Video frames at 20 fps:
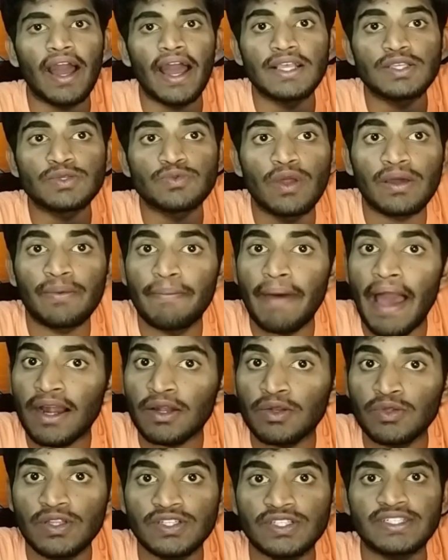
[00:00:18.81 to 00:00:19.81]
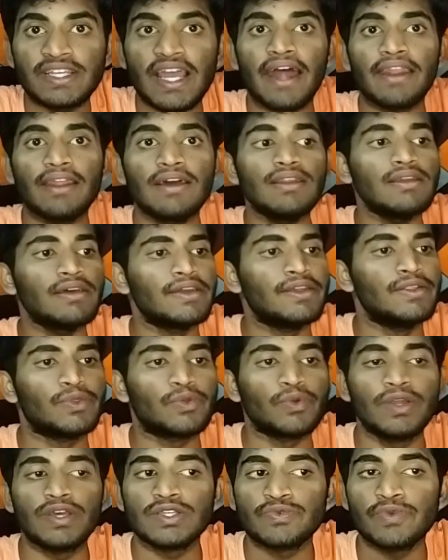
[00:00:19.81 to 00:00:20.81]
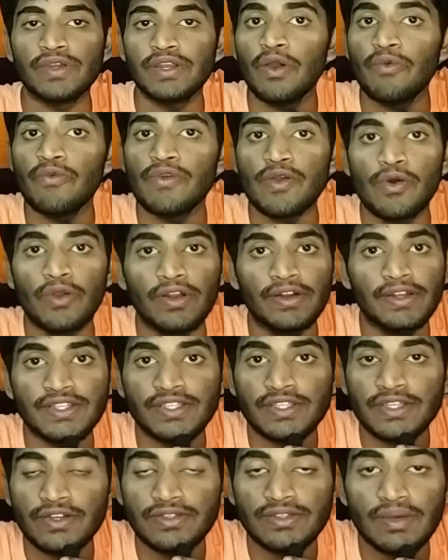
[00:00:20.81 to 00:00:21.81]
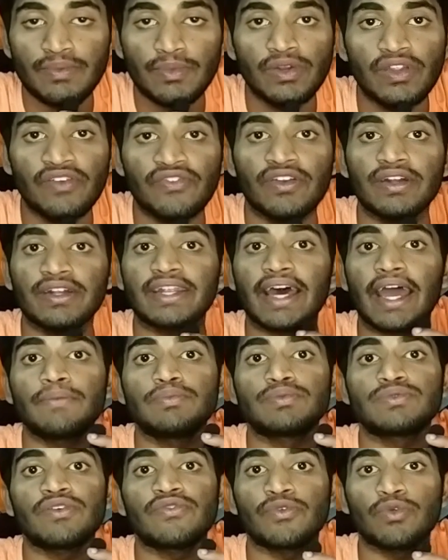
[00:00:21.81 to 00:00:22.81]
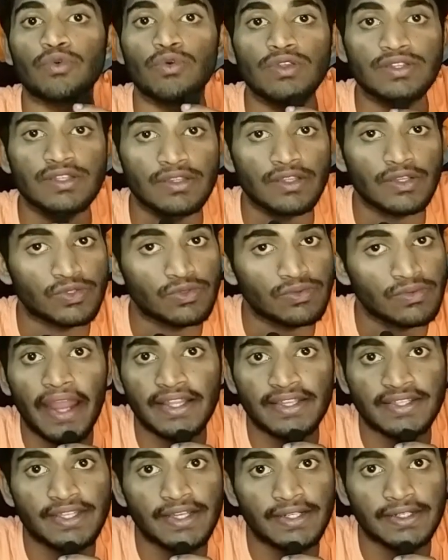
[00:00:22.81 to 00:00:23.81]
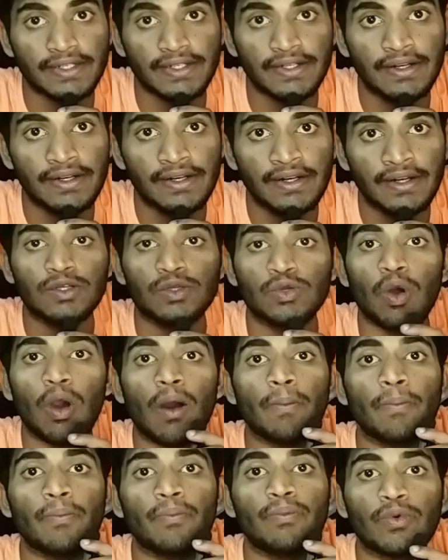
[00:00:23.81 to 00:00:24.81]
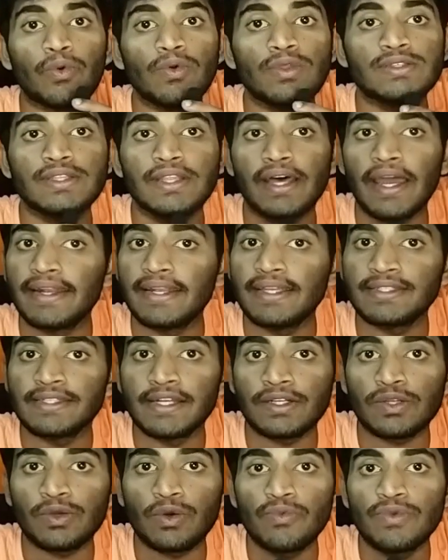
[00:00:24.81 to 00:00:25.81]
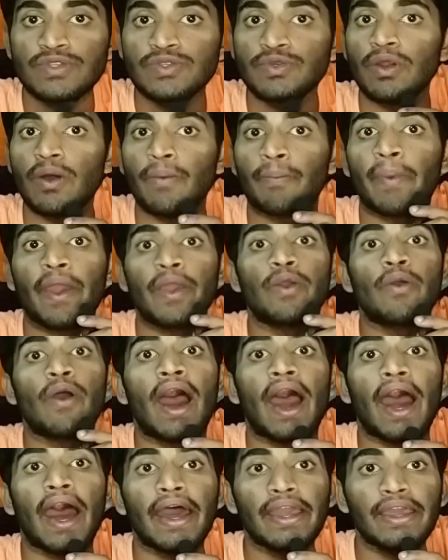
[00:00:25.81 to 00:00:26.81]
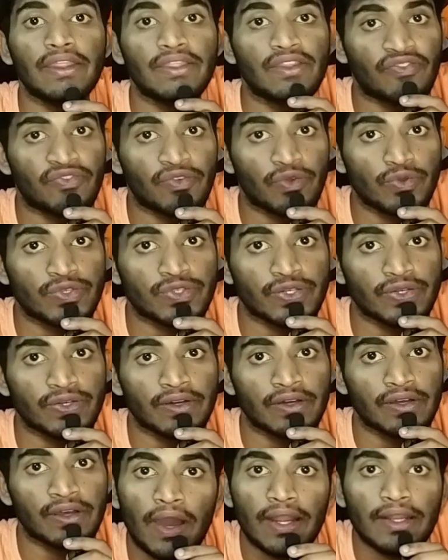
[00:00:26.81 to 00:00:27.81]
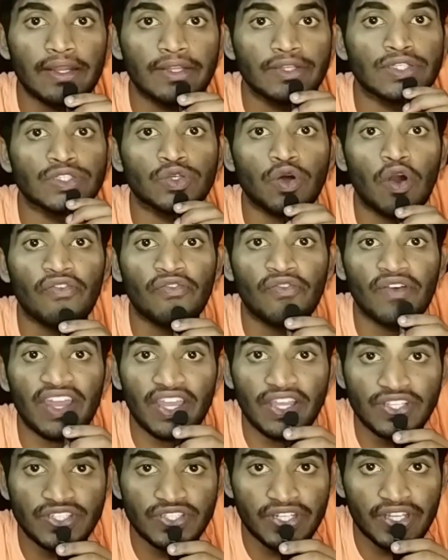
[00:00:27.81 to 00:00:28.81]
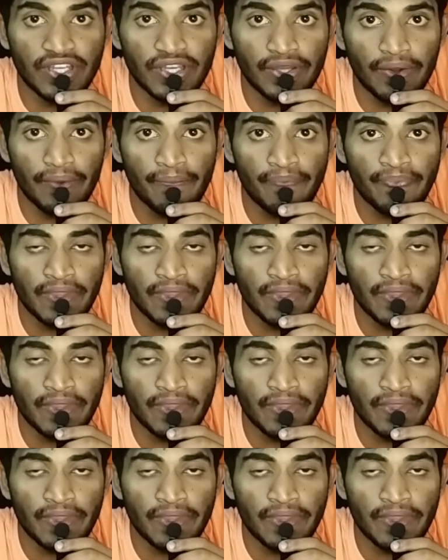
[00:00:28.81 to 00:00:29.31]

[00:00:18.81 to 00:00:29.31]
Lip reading: guys, welcome back to the channel. In today's video, we're going to discuss about different types of roles in the IT sector. The top roles in the IT sector which is going to pay you high in the future. 1. Software engineer.